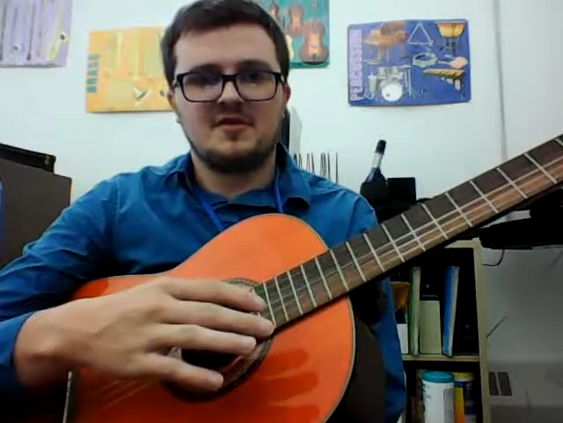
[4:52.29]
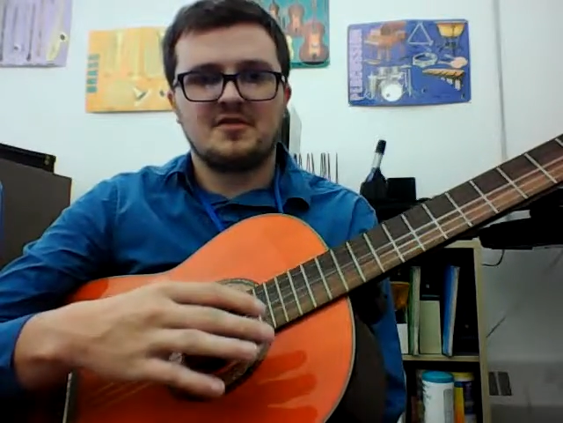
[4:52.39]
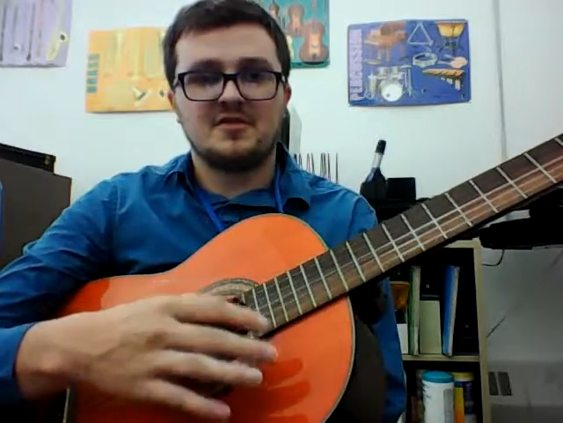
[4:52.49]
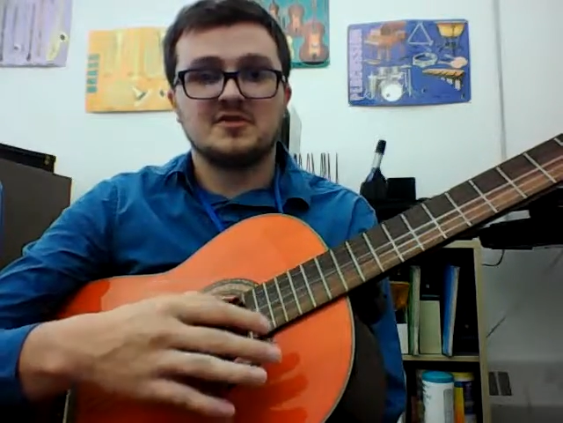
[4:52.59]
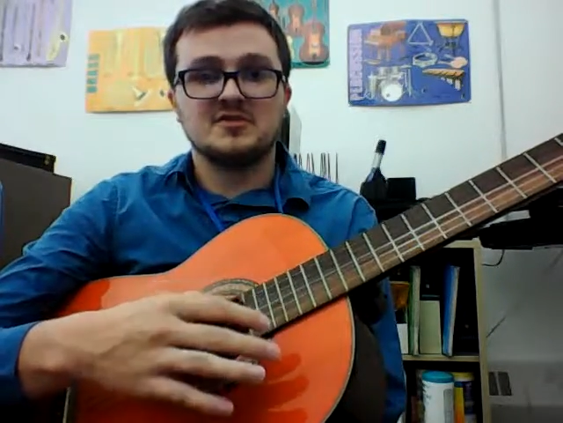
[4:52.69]

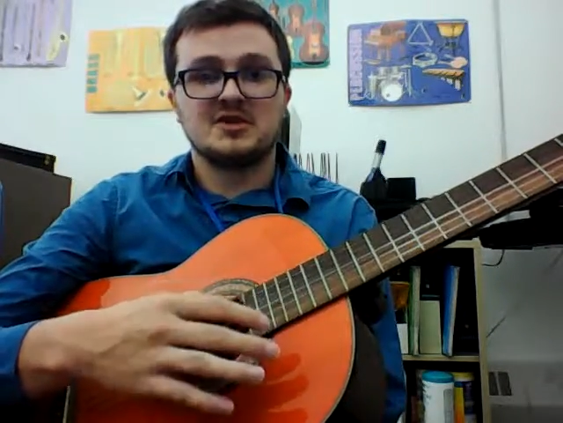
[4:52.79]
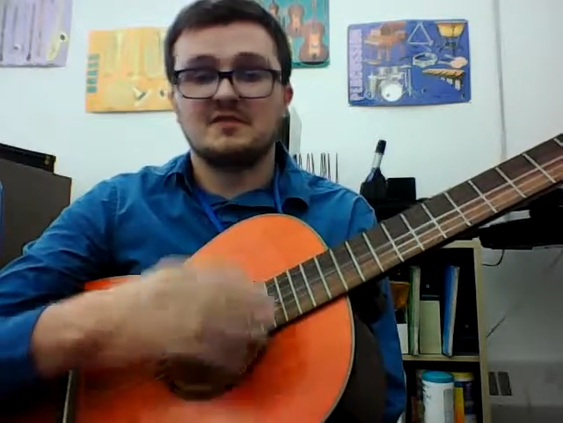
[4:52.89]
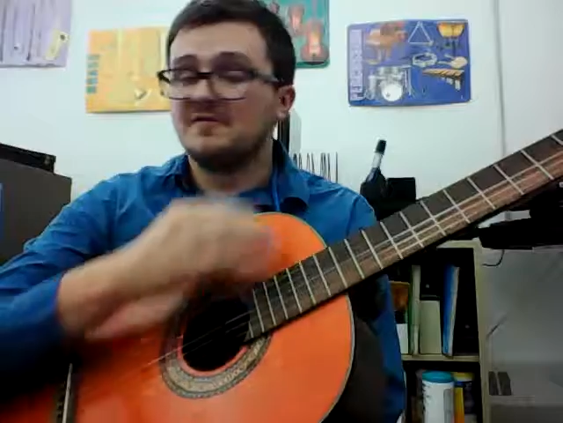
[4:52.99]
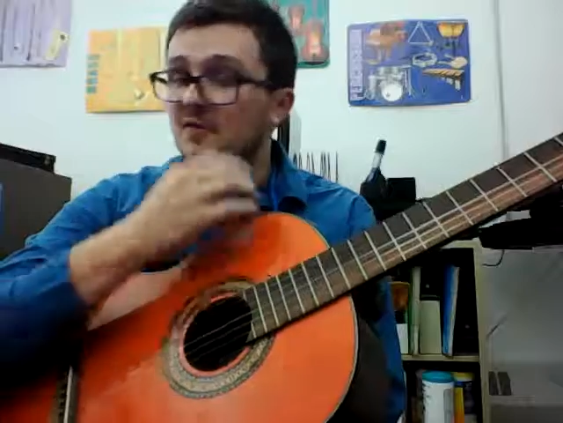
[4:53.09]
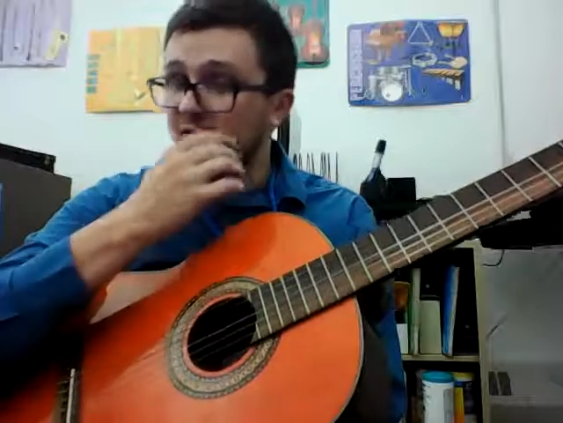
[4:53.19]
thirds
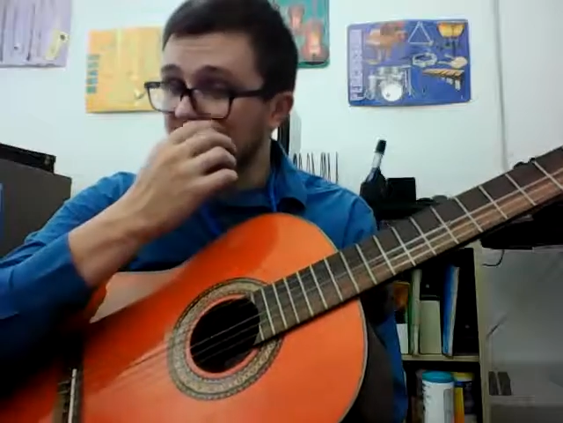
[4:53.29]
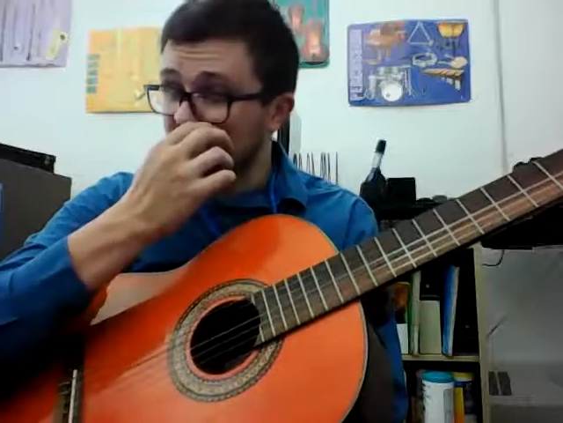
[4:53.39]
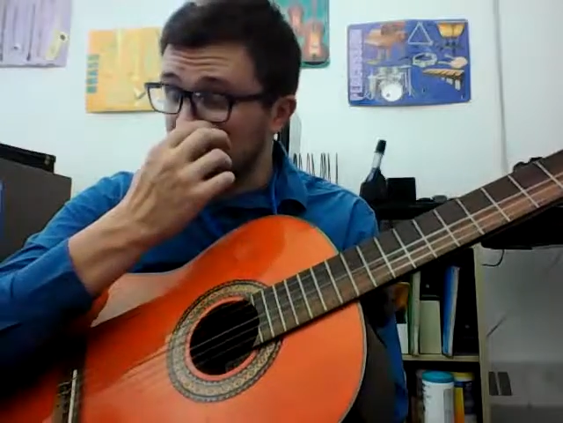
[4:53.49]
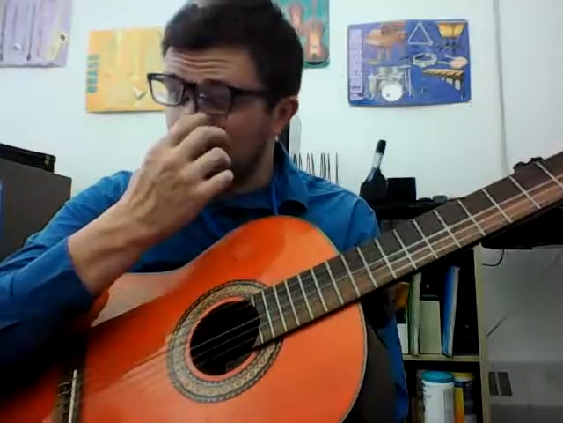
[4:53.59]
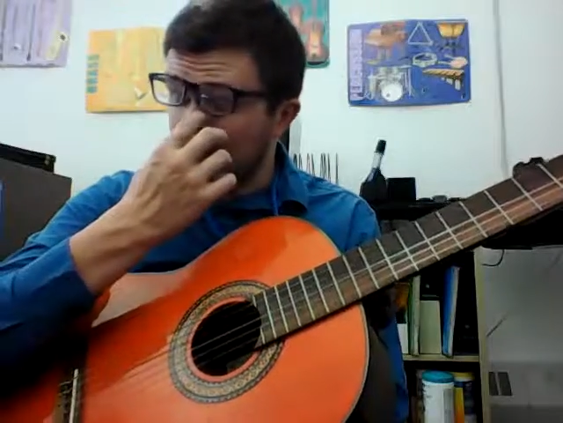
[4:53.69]
and
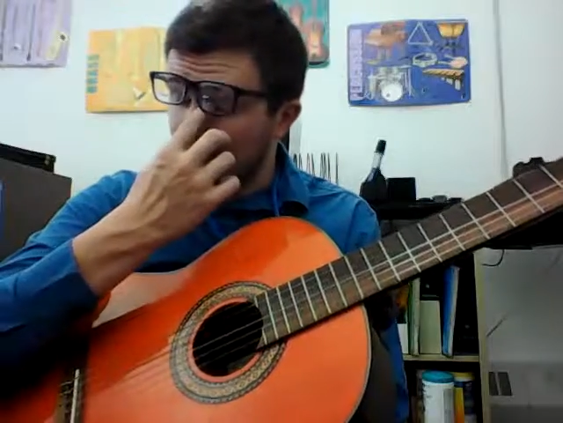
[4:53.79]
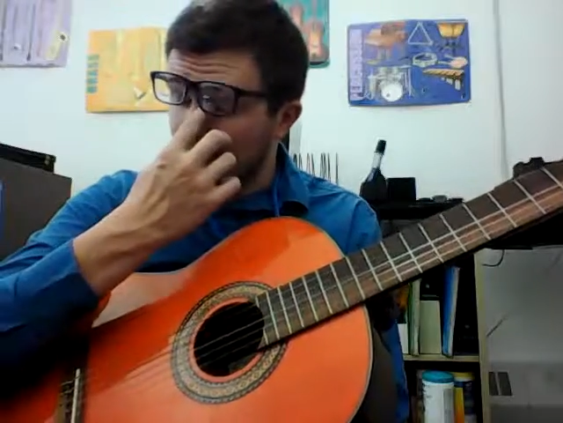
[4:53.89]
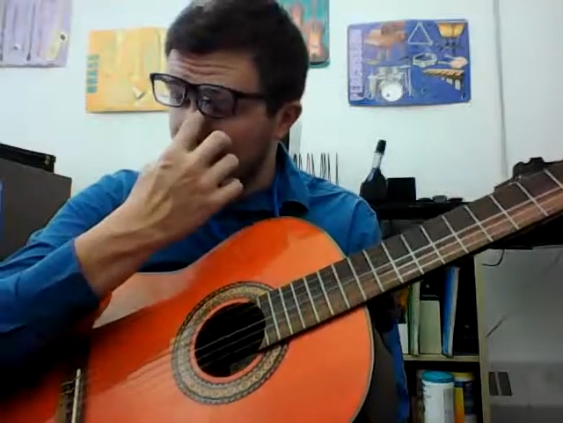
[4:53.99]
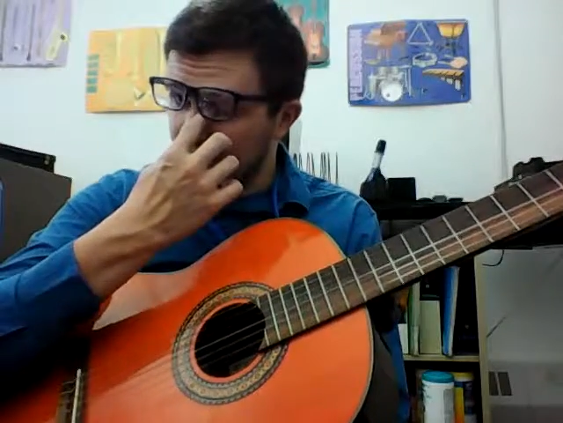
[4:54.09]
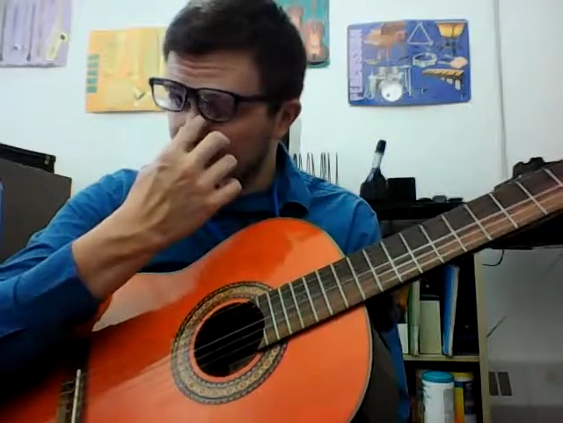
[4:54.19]
fourths that
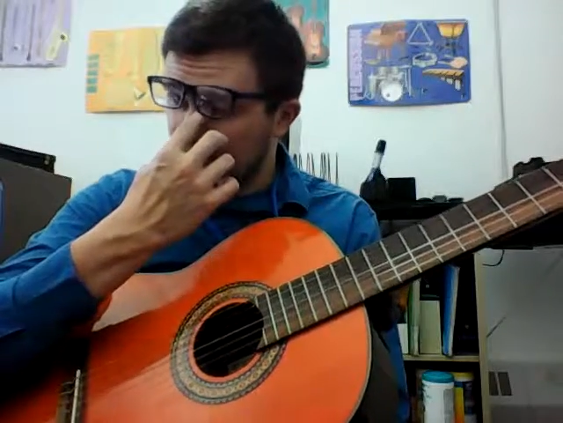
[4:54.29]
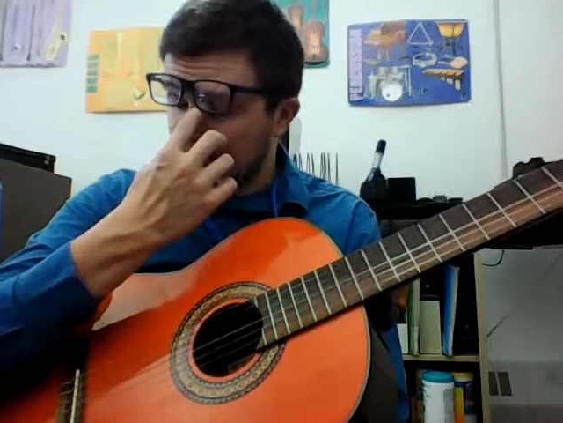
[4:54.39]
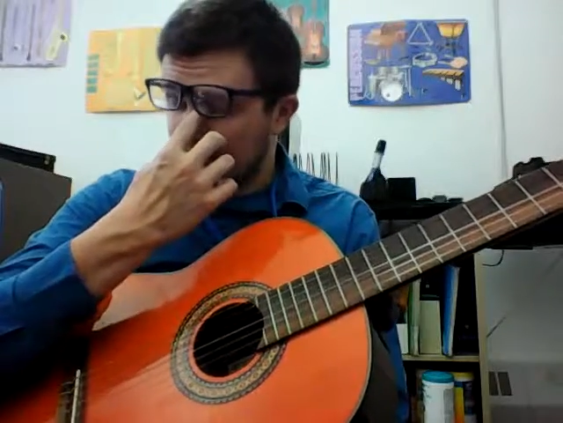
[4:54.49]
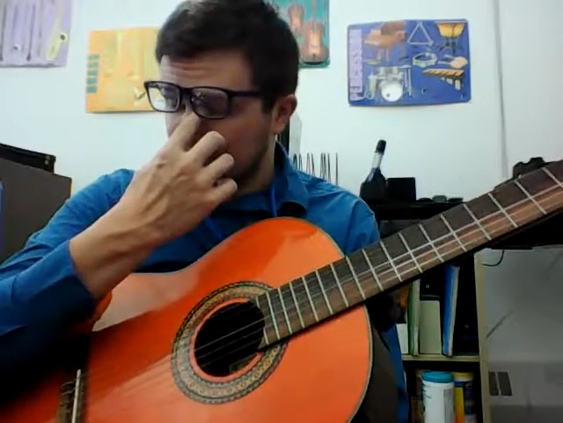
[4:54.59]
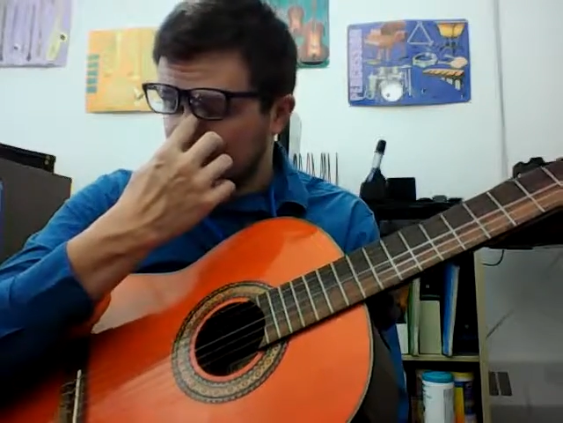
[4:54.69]
we use
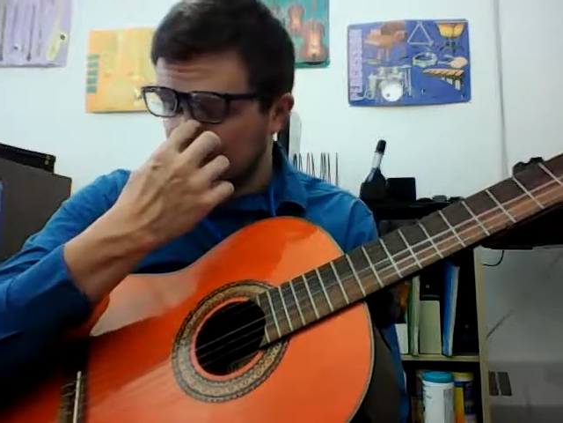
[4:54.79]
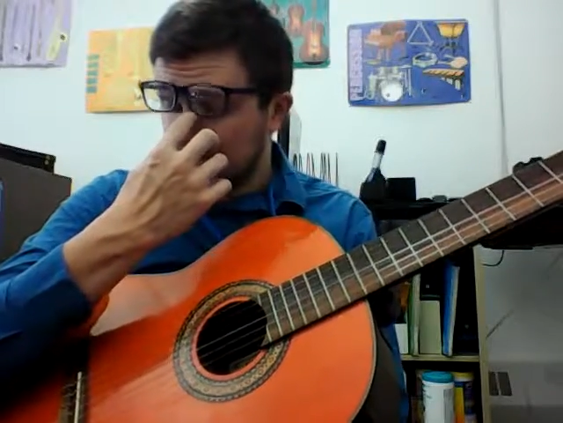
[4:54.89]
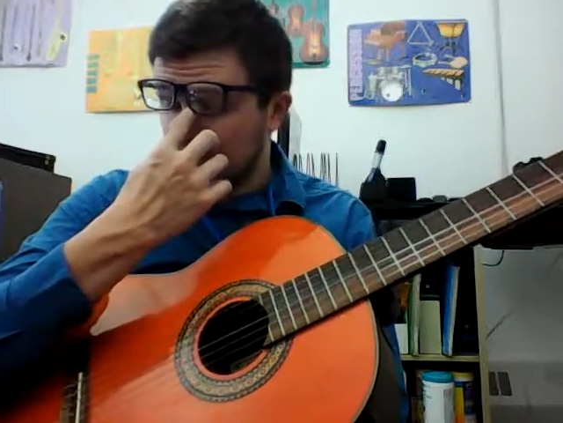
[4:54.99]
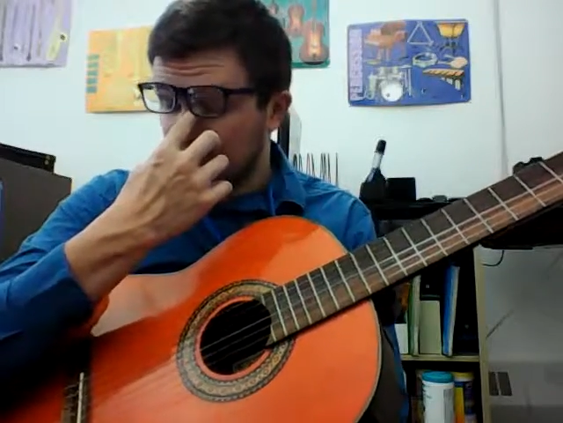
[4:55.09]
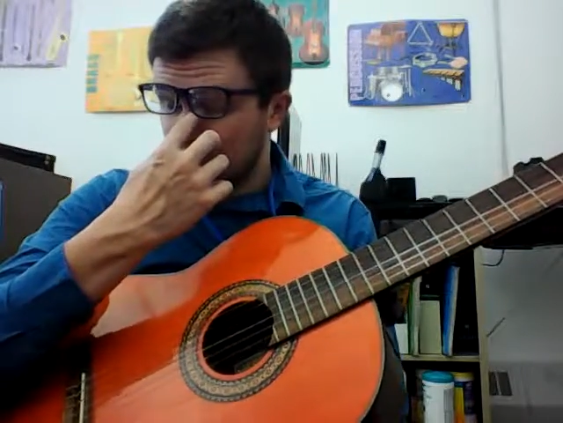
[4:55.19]
to
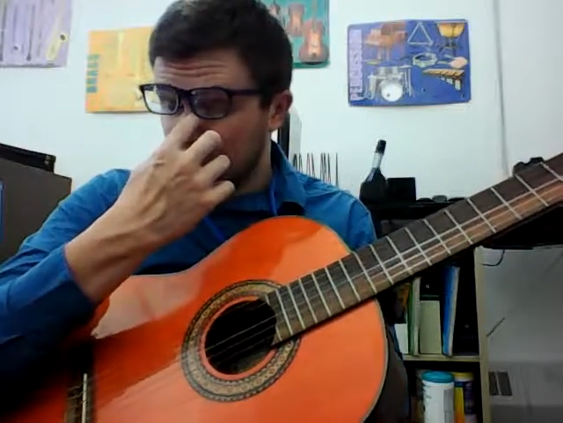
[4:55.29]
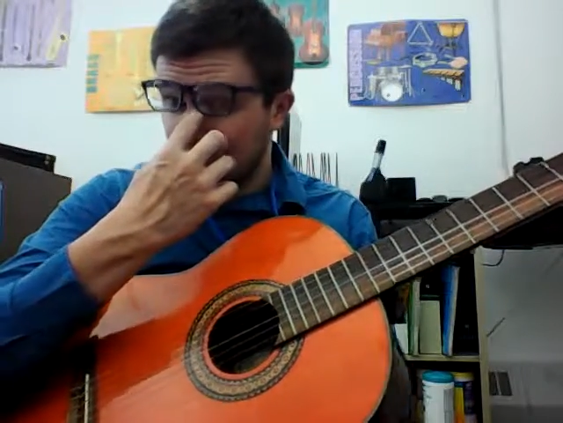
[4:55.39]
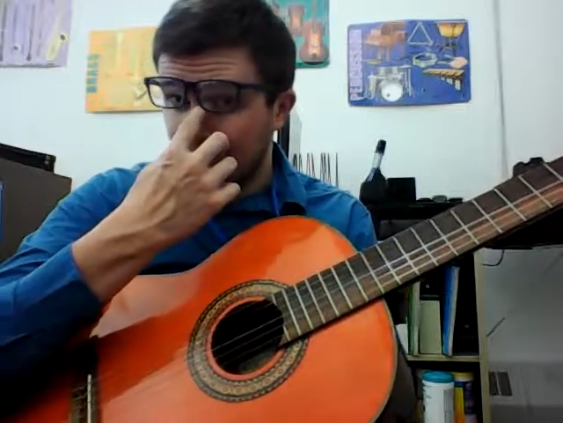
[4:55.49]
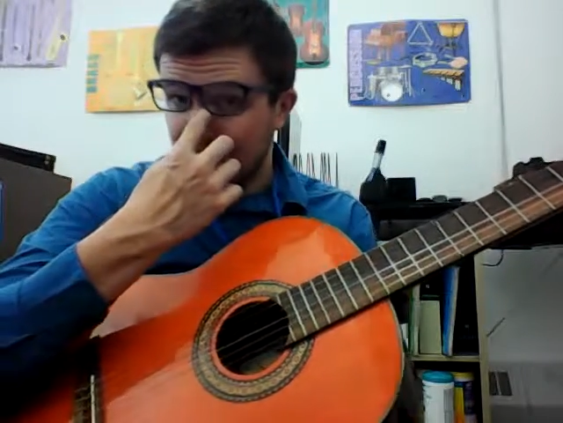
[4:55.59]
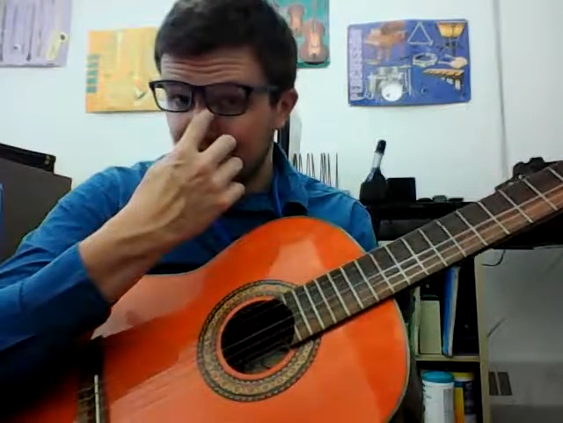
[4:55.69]
actually tune them
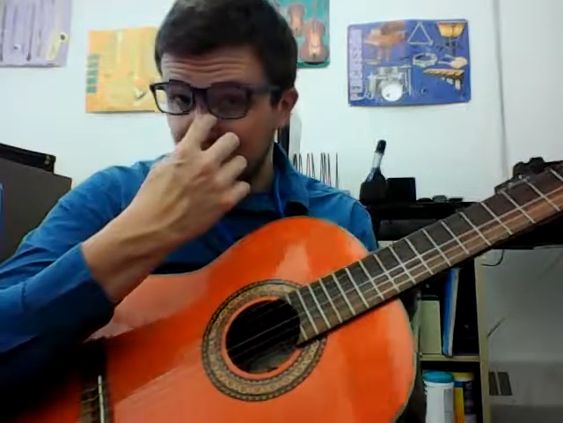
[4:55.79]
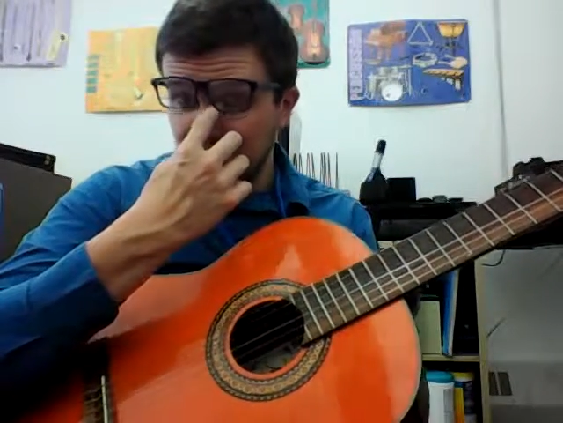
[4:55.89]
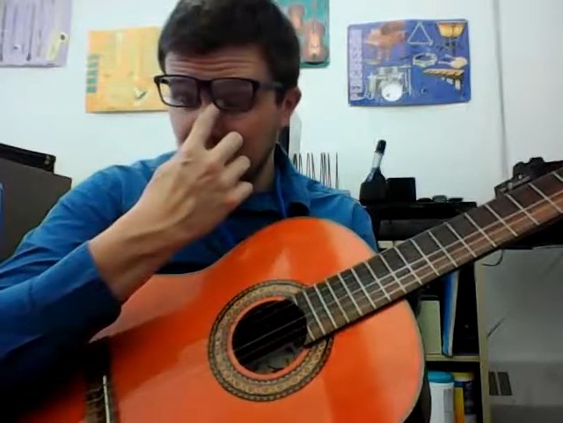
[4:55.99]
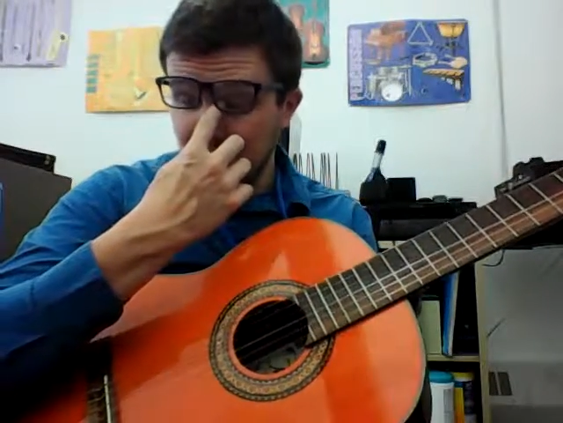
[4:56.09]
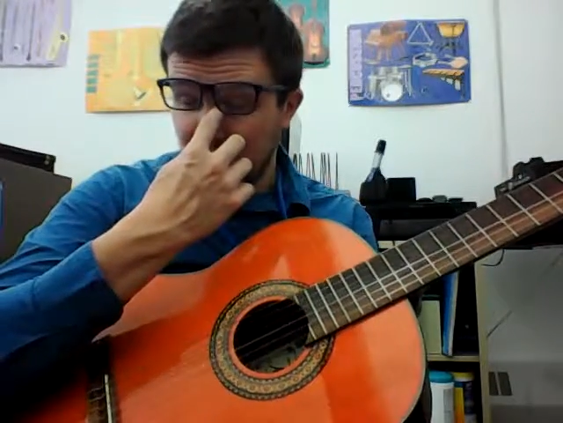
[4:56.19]
by ear.